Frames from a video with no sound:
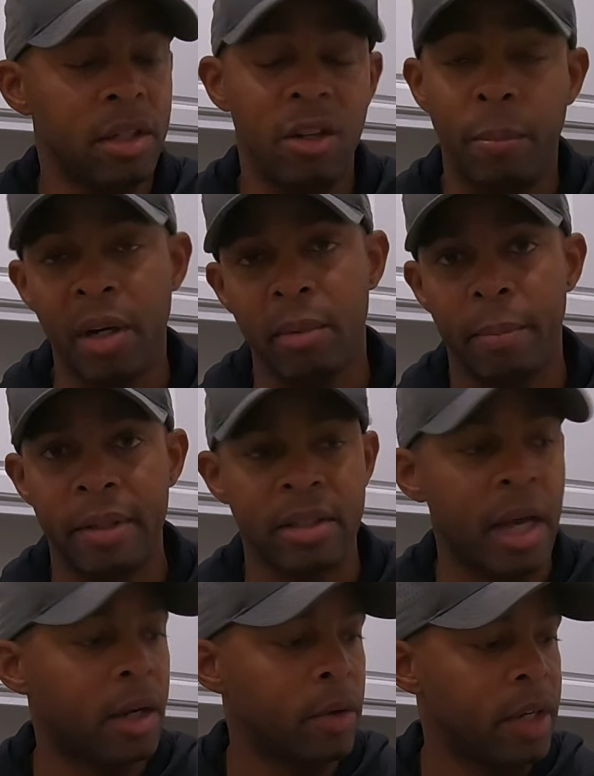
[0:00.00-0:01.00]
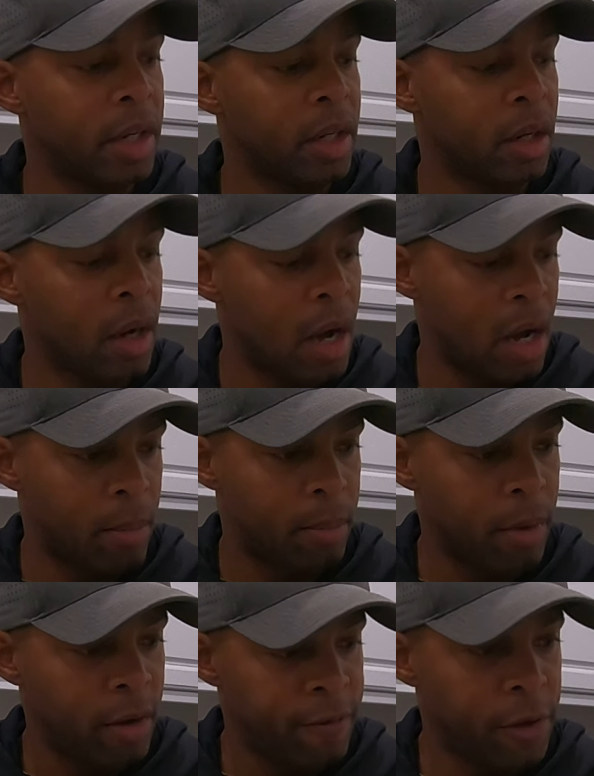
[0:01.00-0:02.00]
You can pick them up at Cycle Gear.
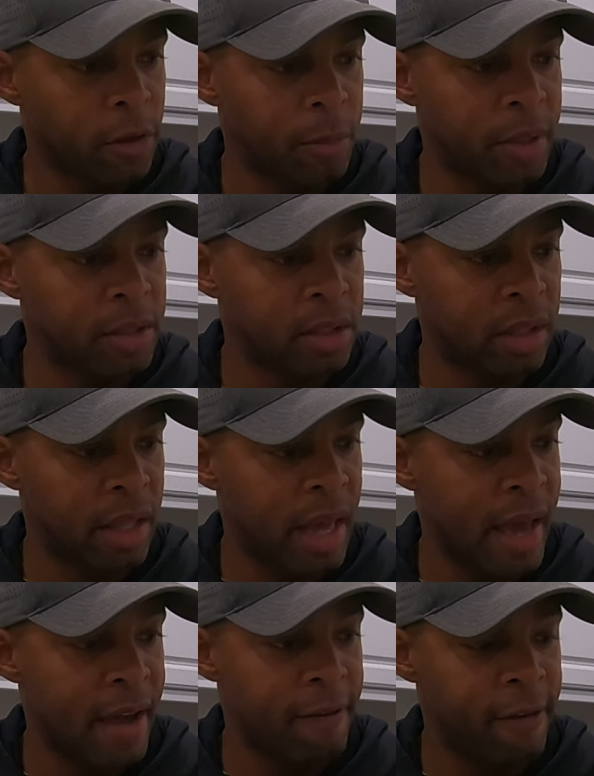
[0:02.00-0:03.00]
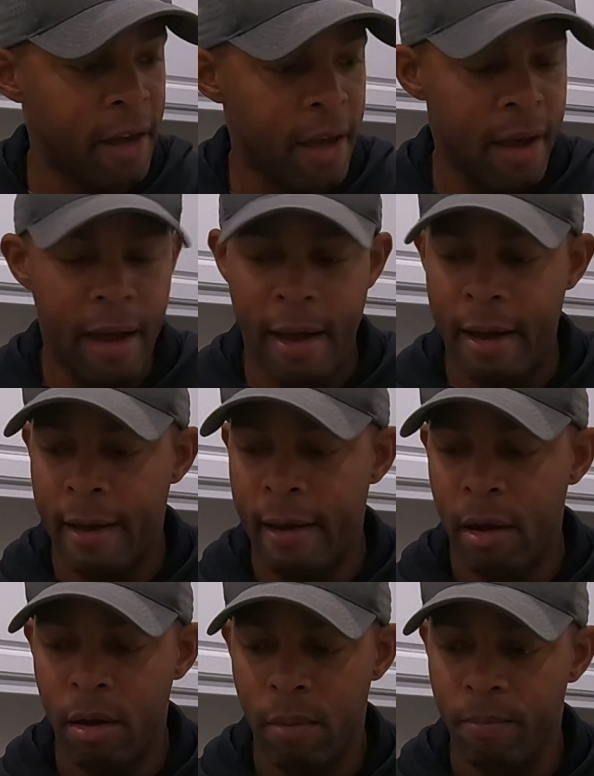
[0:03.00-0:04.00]
A few other places that they have,
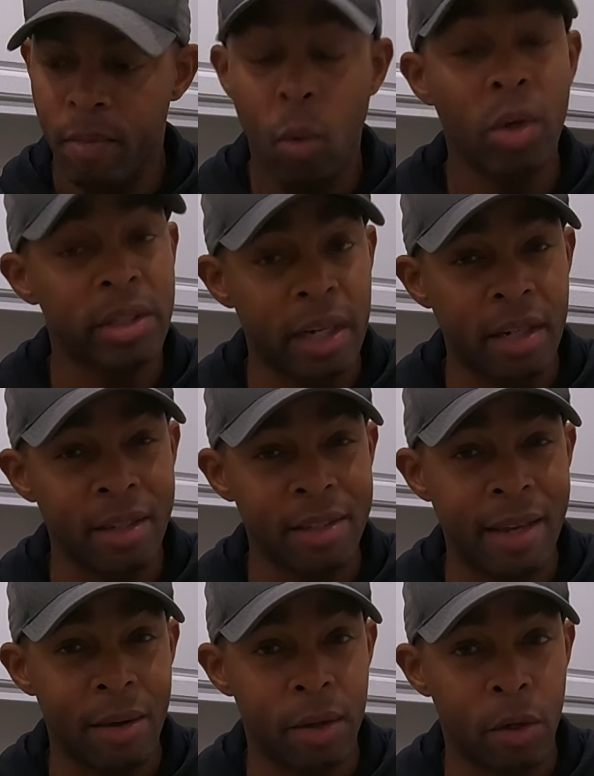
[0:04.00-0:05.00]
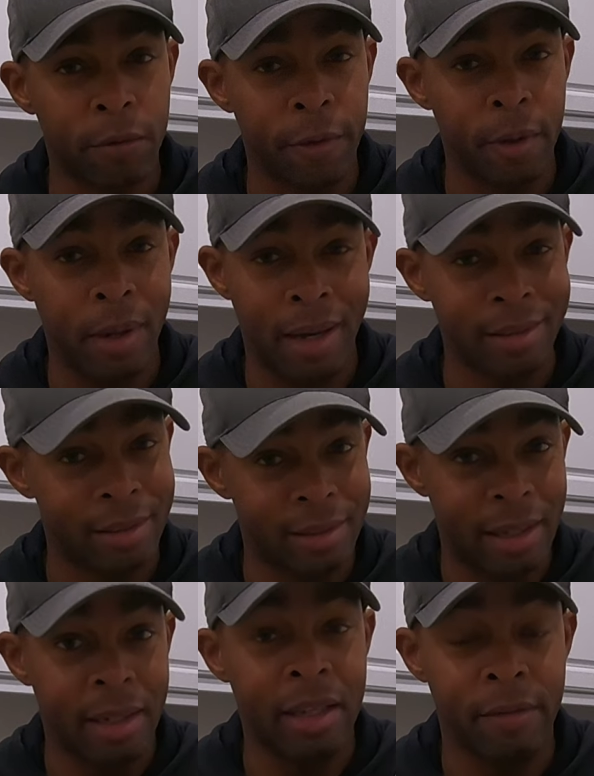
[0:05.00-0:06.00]
which had a discount code for you guys because
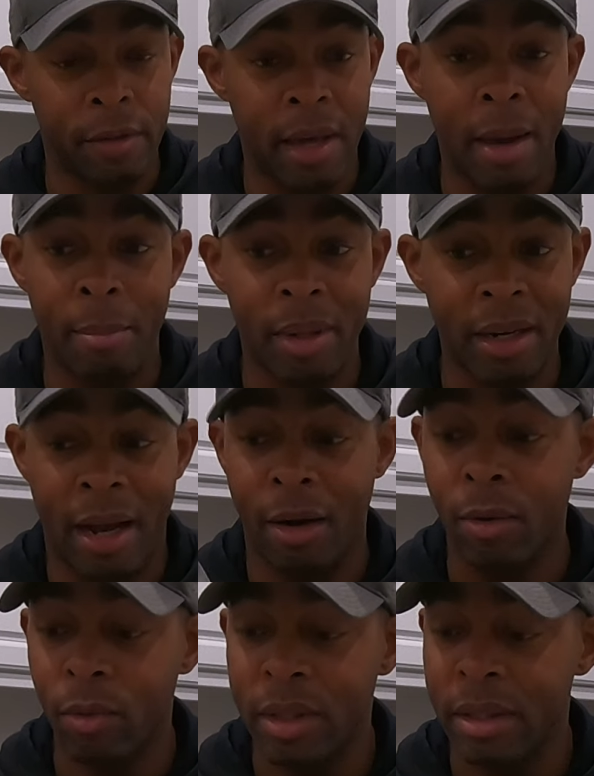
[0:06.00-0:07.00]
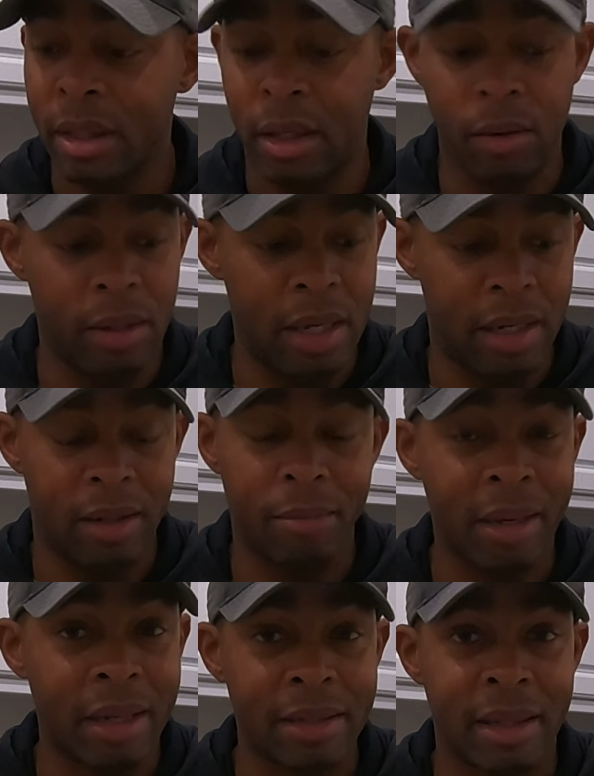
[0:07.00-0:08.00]
I'd give you that. But I don't really think you need it
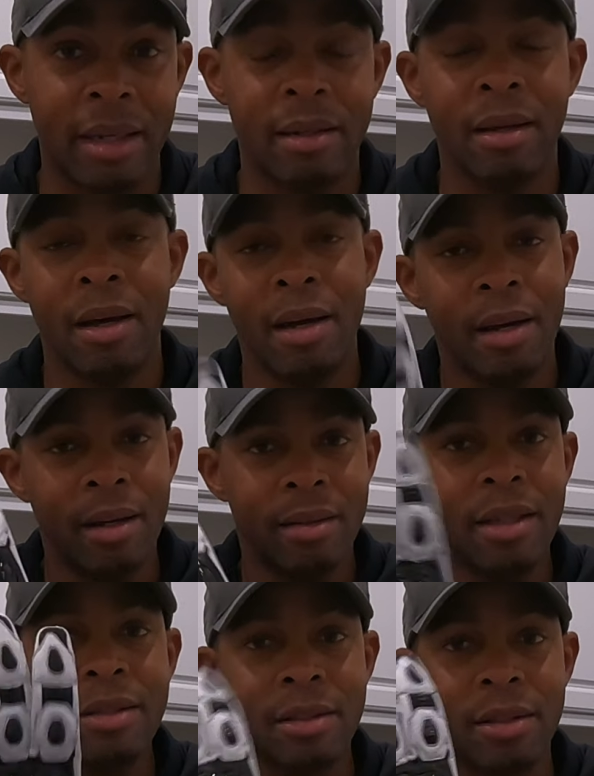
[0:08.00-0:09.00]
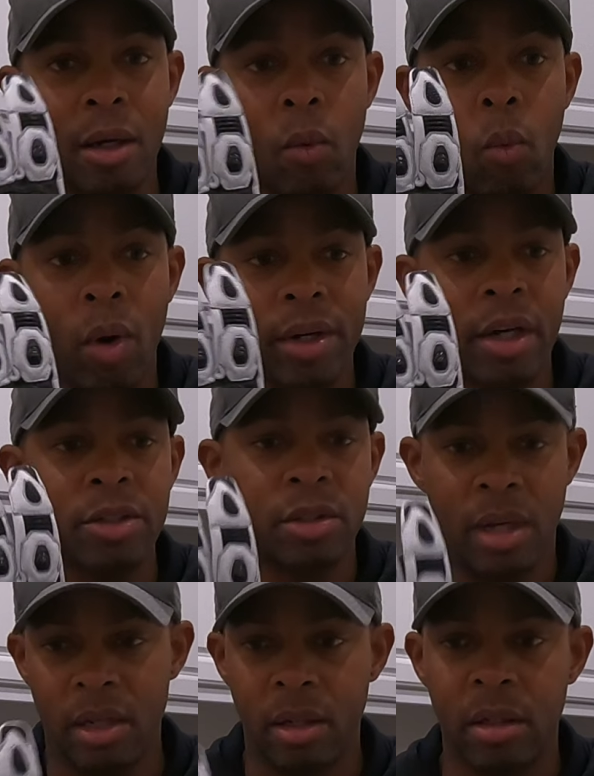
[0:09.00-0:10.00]
because, again, this is a $100
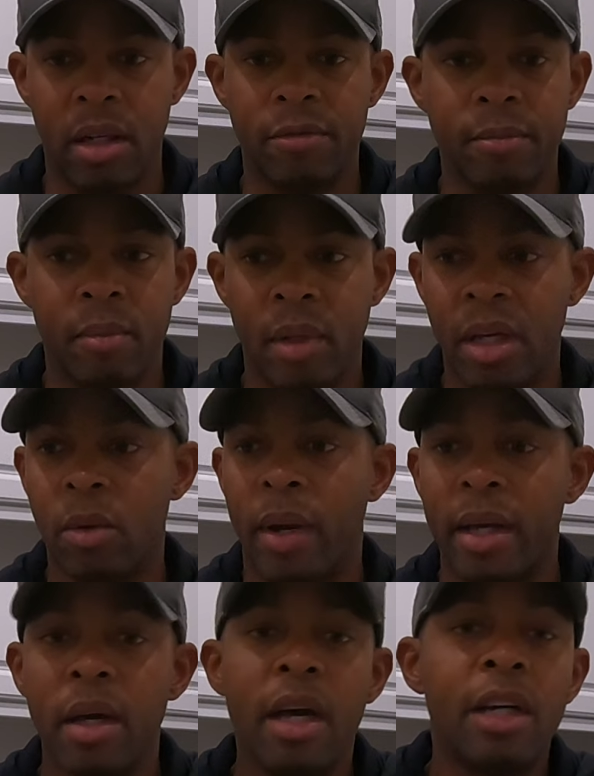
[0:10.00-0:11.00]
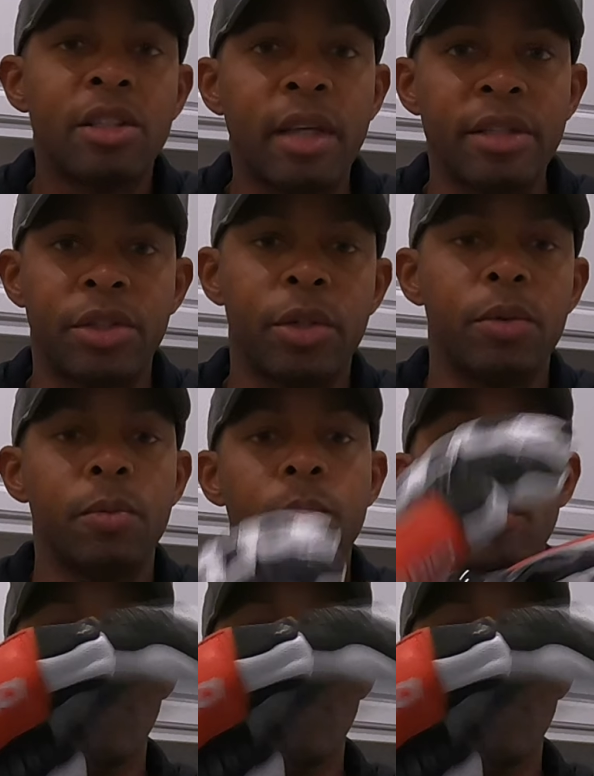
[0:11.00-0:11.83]
glove. Either way, stay tuned.